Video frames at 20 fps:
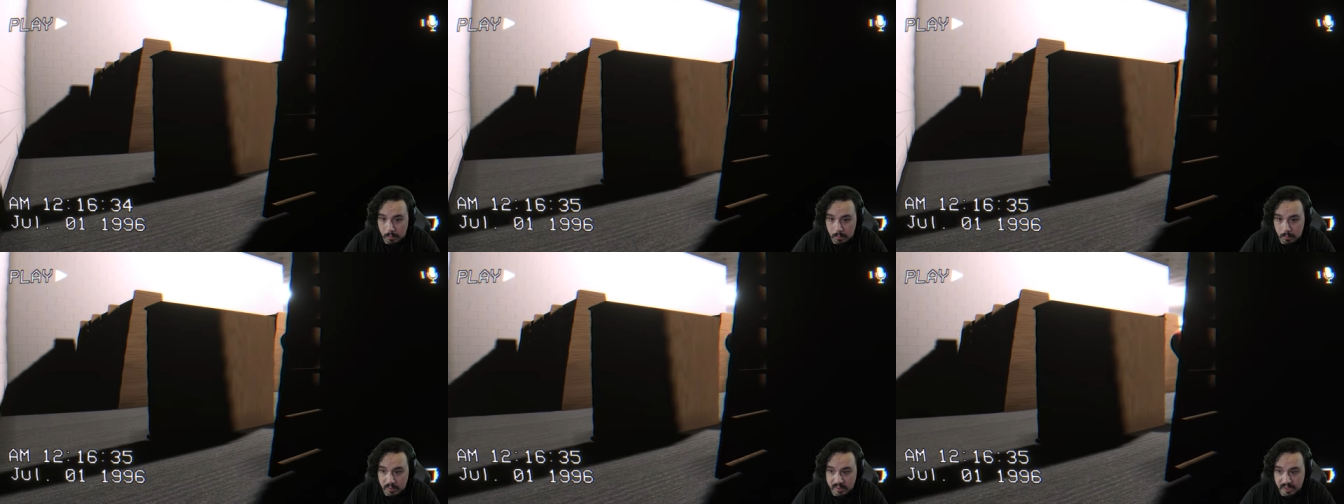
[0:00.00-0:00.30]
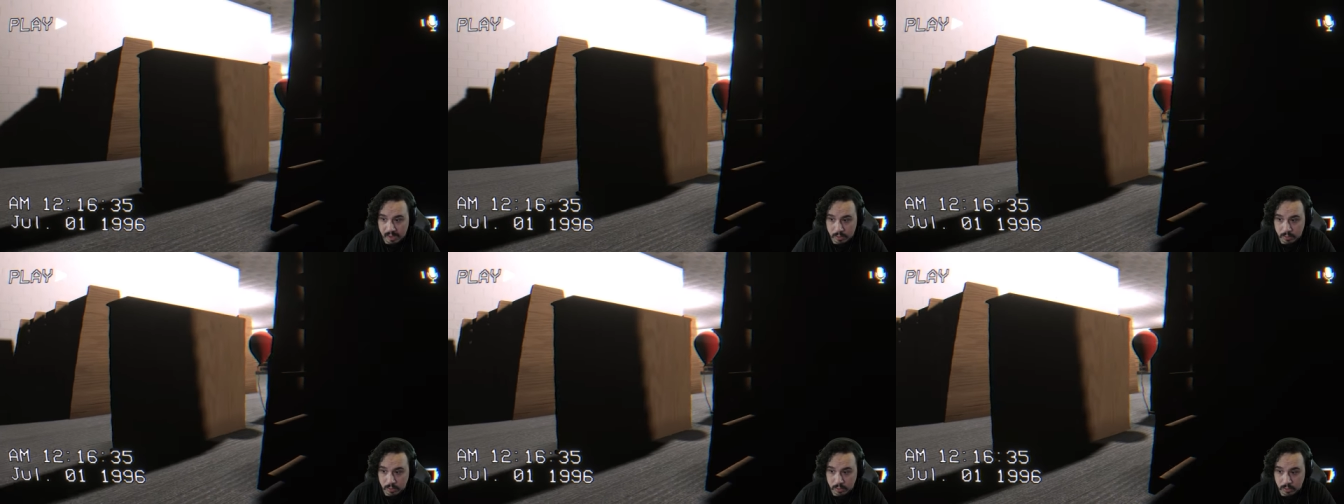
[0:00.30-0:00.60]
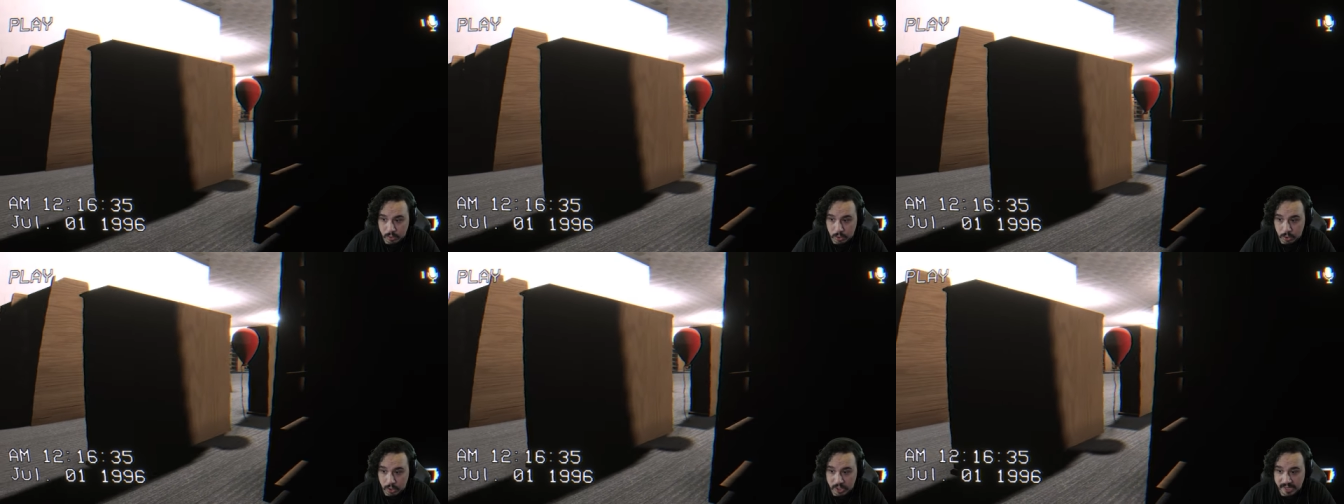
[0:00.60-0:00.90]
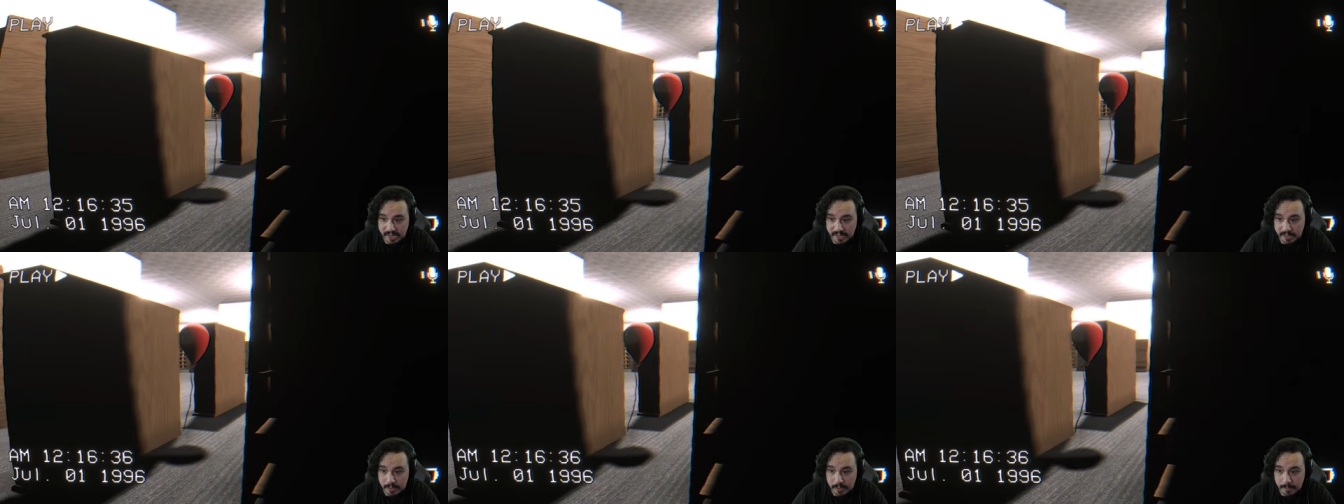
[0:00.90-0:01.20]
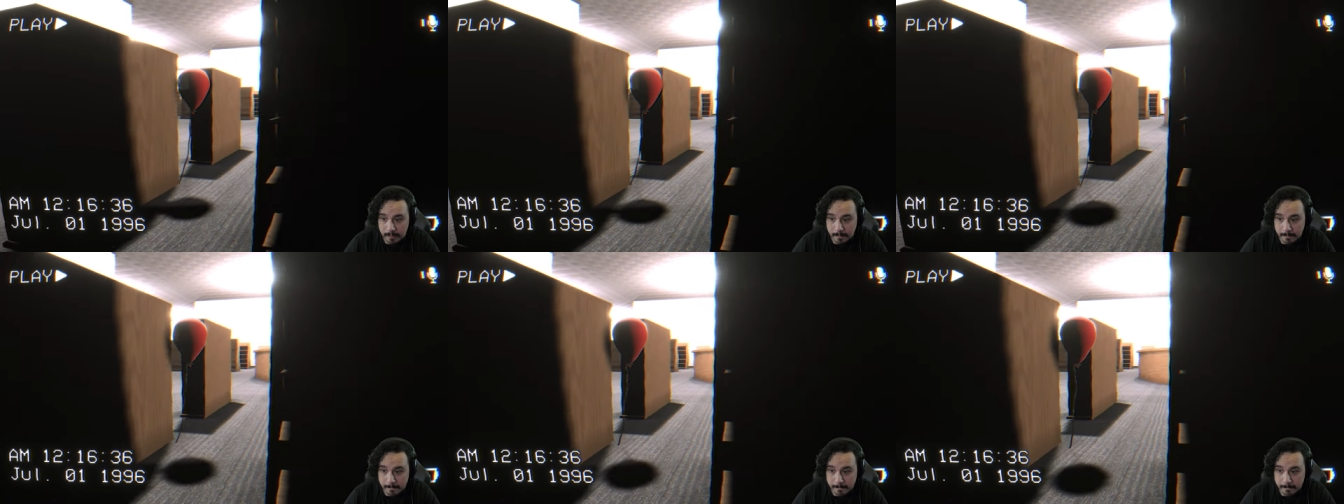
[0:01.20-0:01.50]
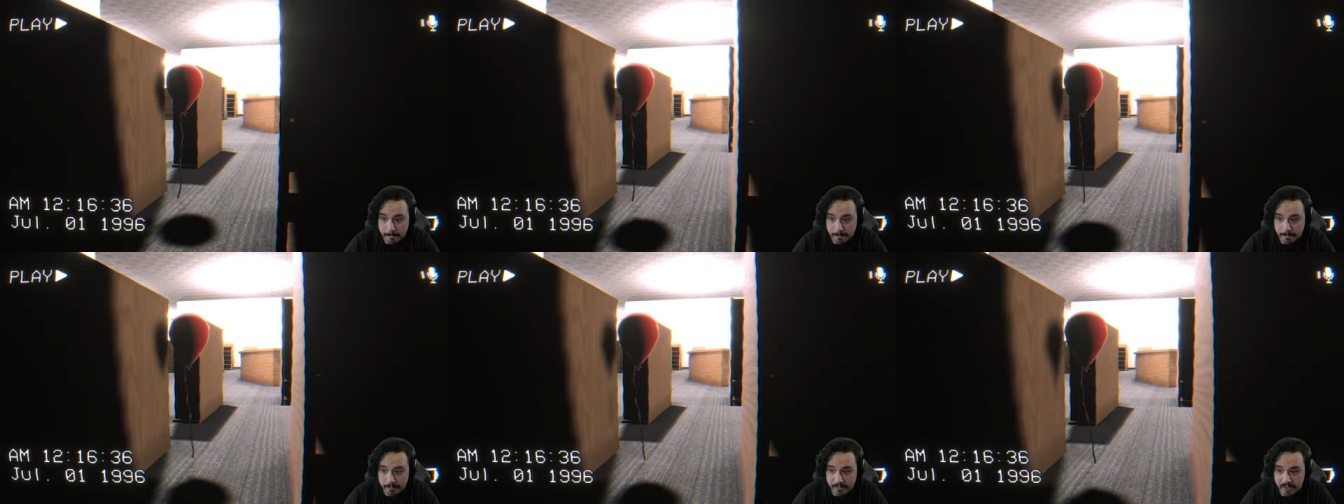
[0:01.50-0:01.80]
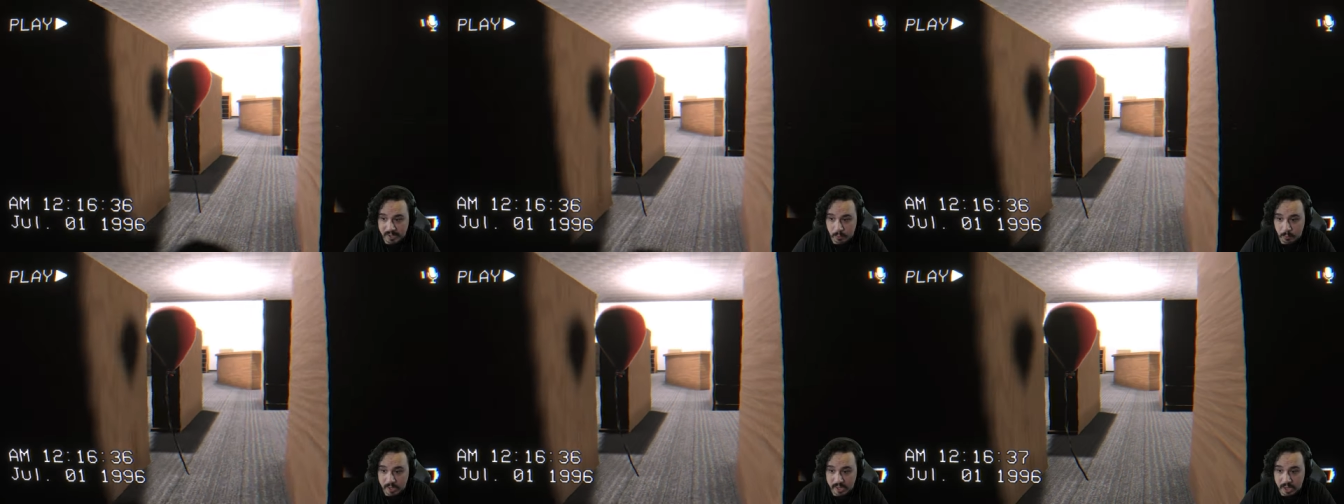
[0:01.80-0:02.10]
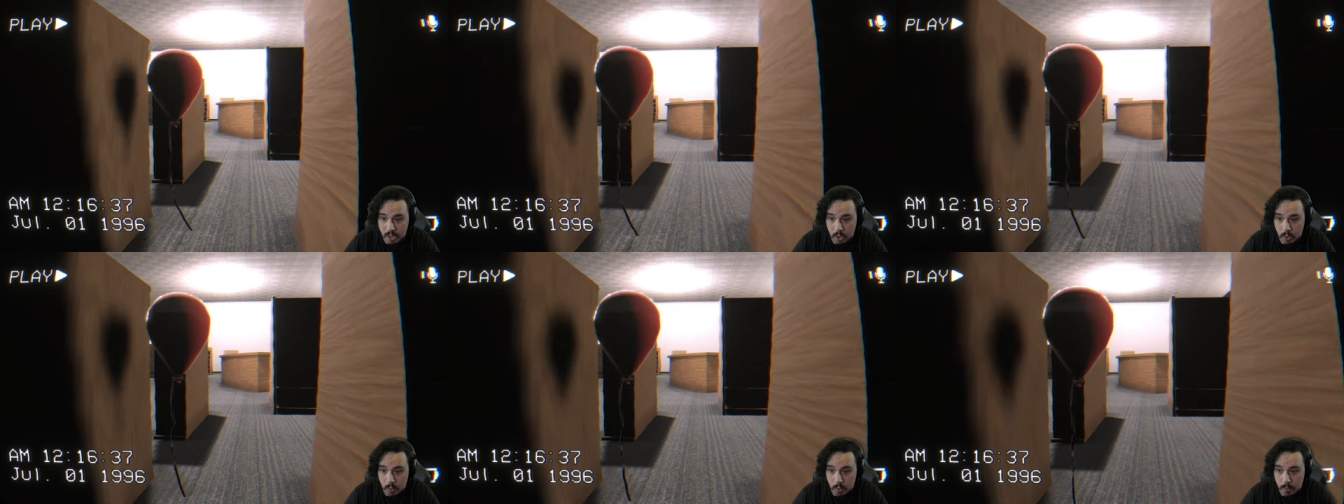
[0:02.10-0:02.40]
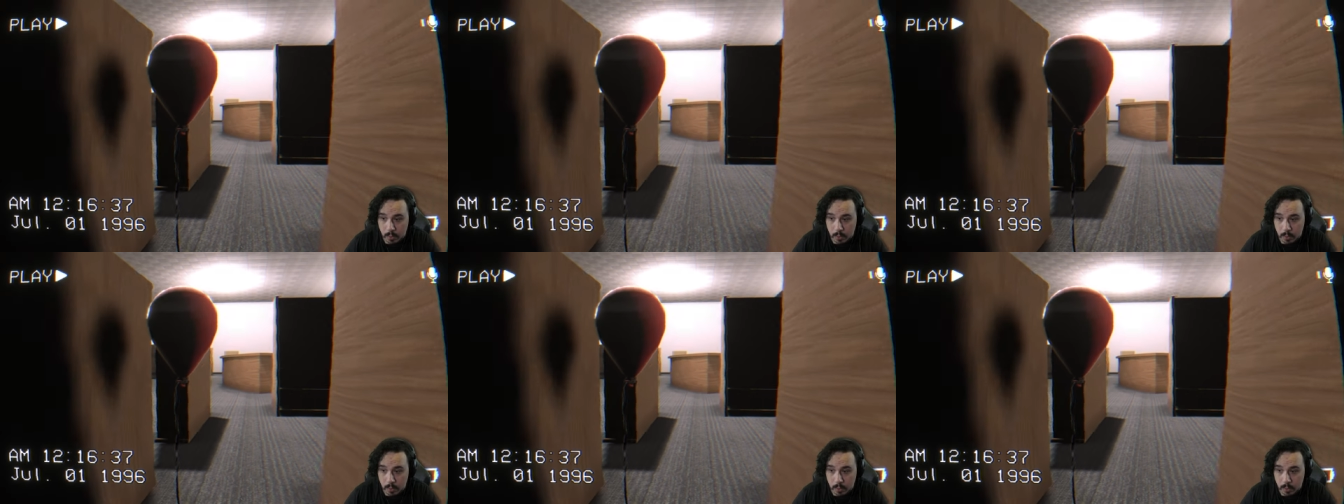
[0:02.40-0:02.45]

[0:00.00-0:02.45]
without alerting. Here we go.